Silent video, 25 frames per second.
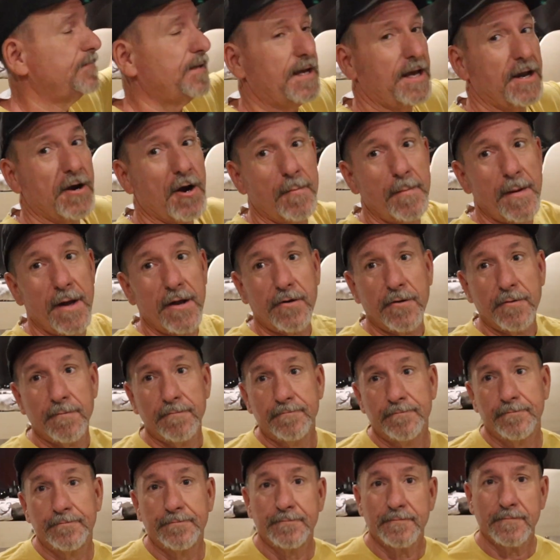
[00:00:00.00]
our bedroom.
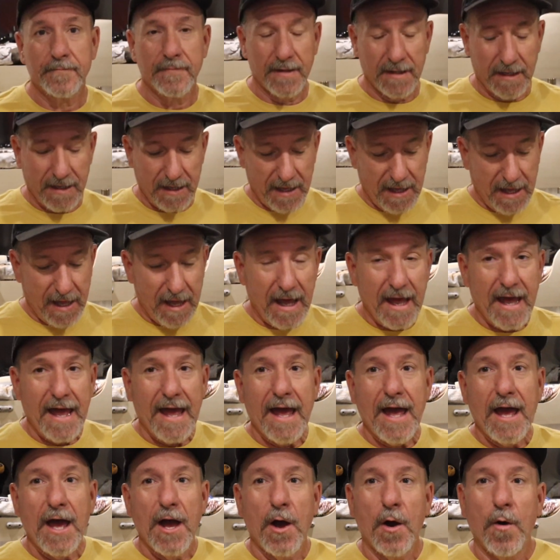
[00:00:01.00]

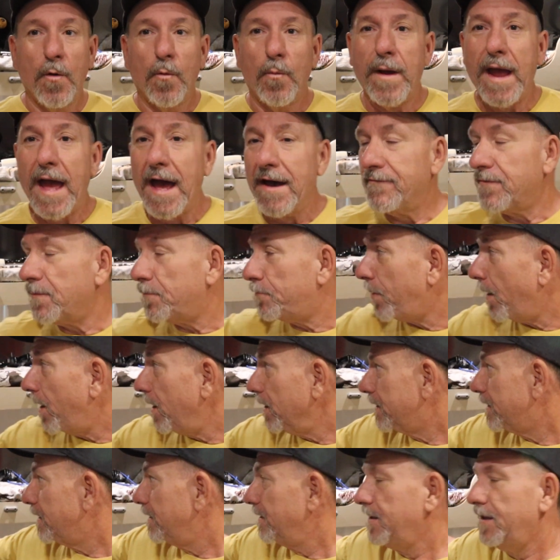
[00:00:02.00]
We have a
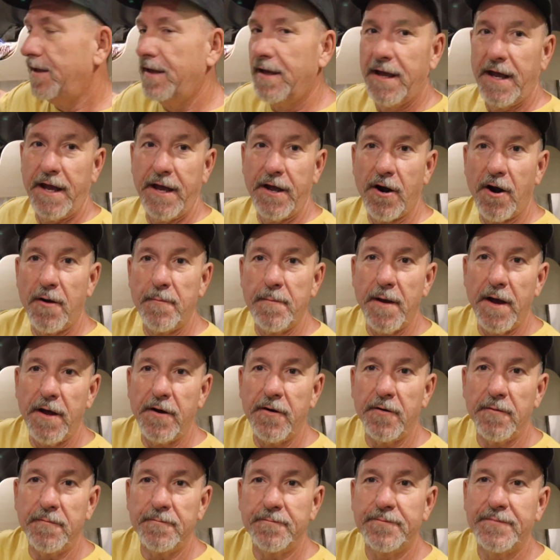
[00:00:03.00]
bunk in our
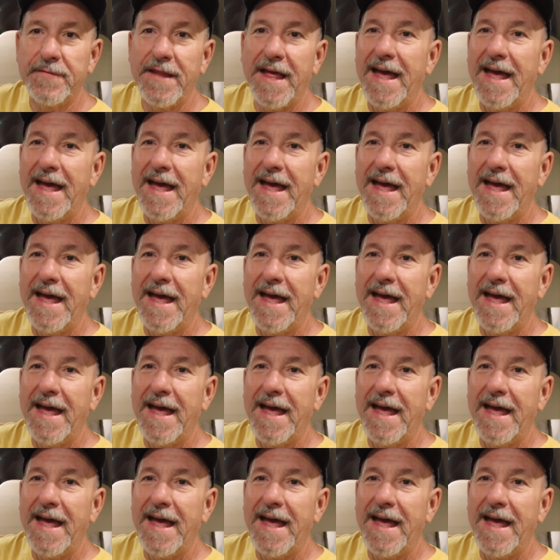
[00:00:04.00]
bedroom.